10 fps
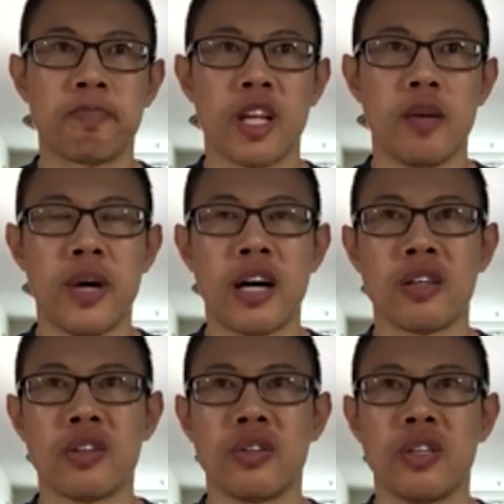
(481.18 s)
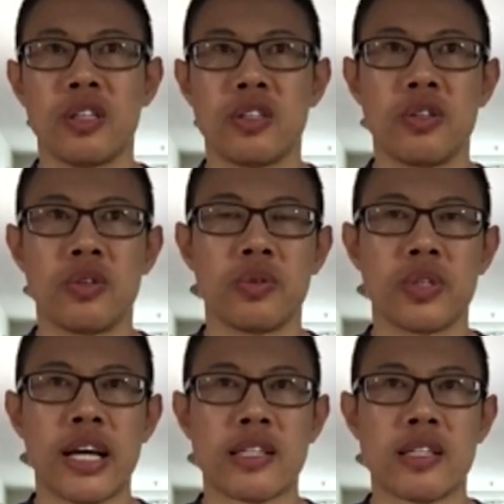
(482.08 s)
model to
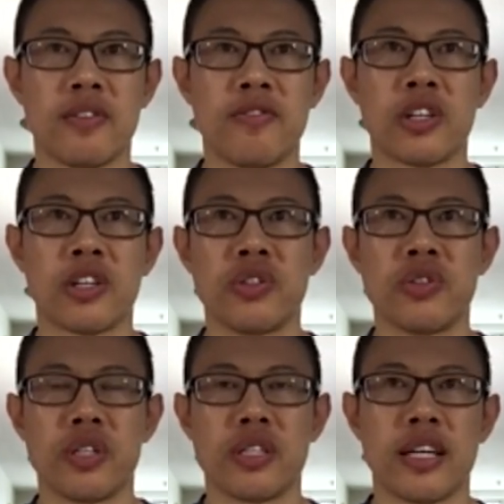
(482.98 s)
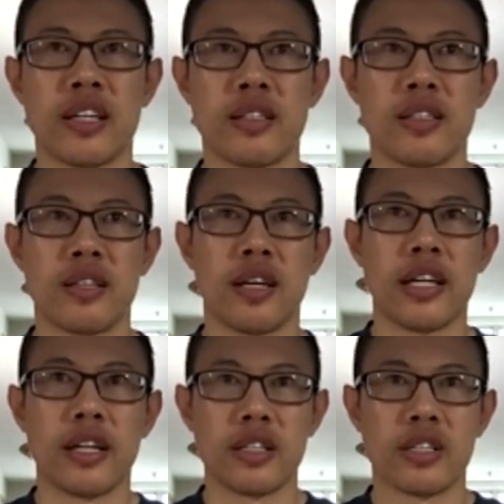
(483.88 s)
test the functions is that it
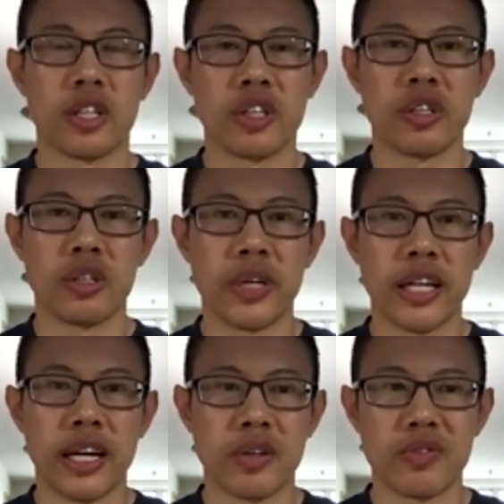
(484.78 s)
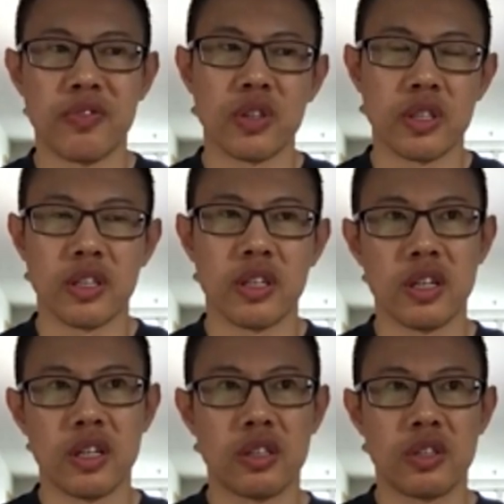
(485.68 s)
is a good readout
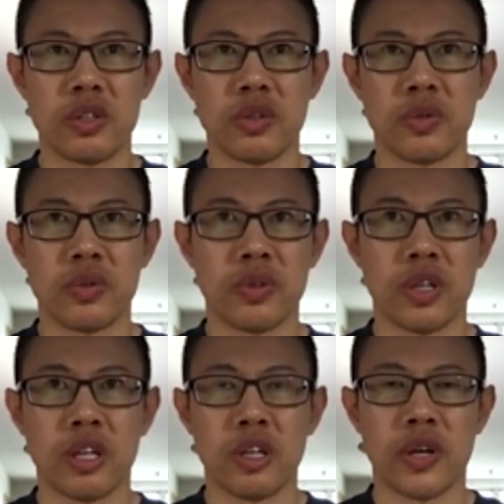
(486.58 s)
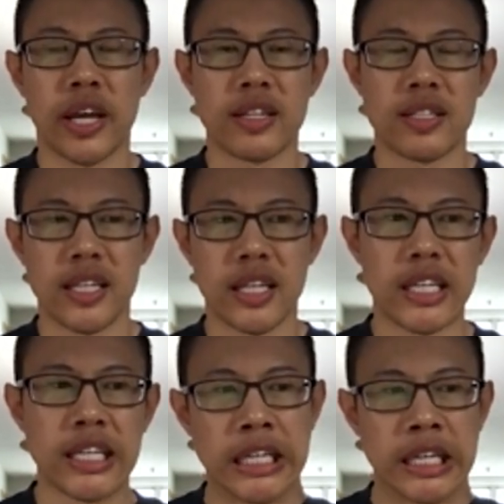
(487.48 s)
to look at the
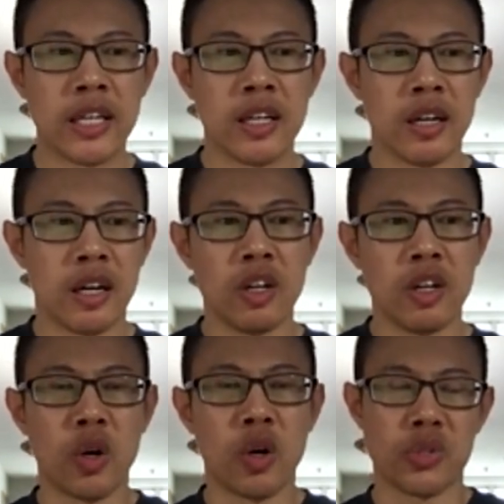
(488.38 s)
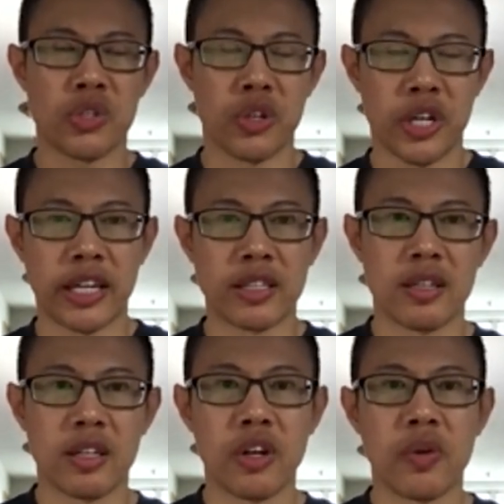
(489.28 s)
local circuit
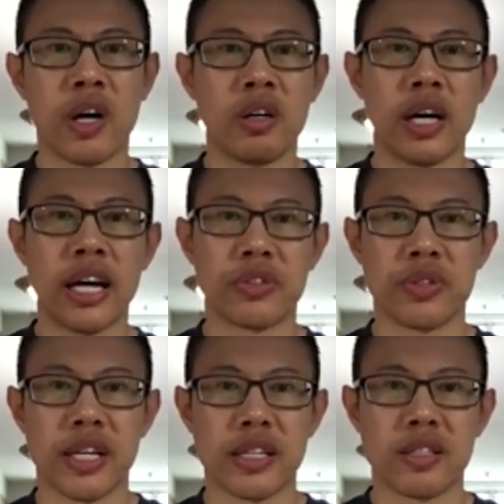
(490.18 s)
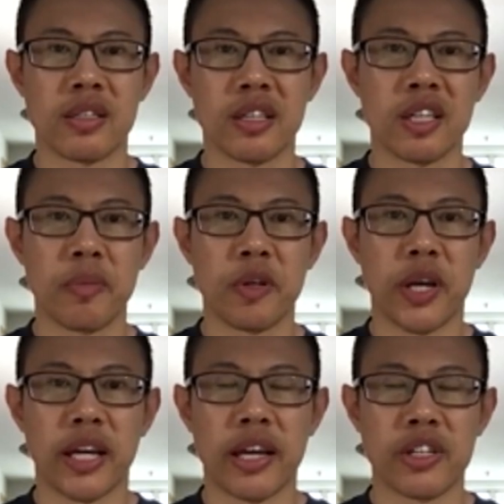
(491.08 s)
neuron astrocytes
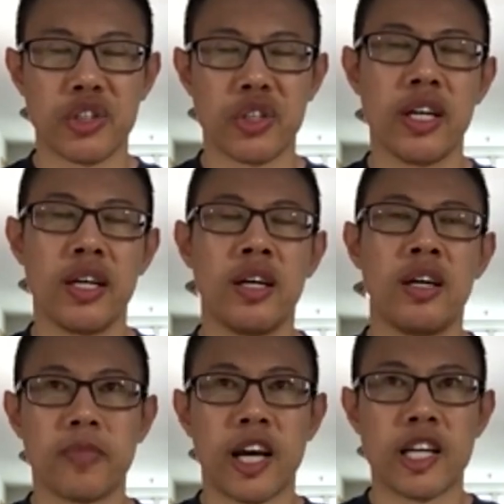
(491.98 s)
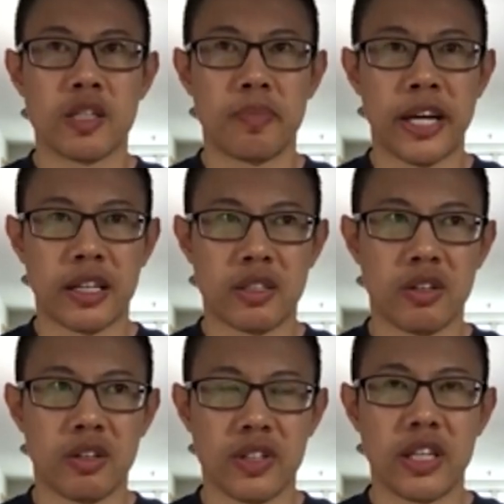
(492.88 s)
communication aspect
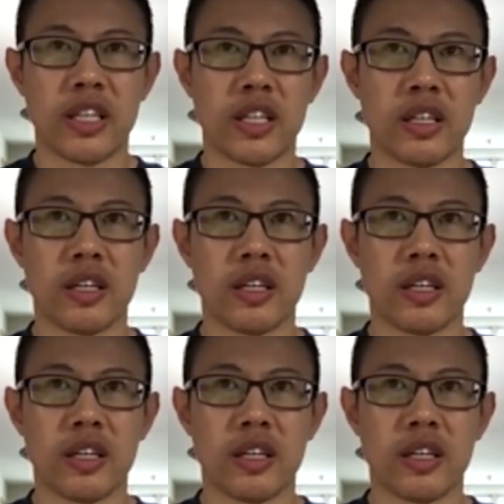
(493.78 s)
of the